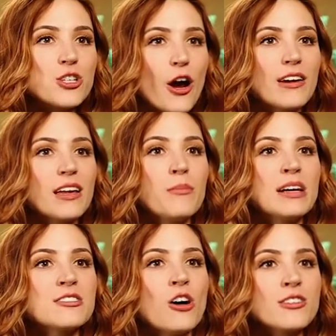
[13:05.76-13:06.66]
target
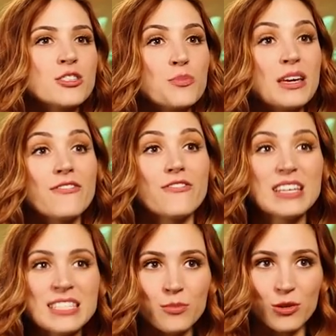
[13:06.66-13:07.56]
must also be
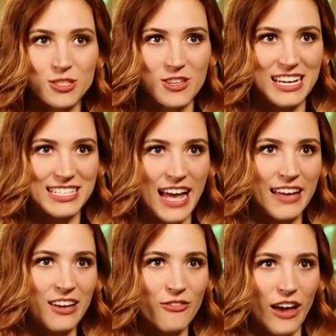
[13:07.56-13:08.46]
visible to the
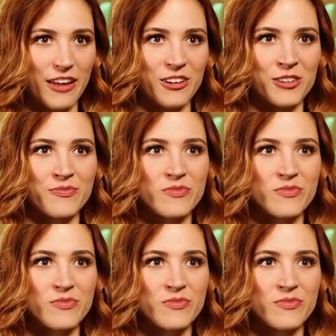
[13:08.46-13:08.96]
attacking fighter.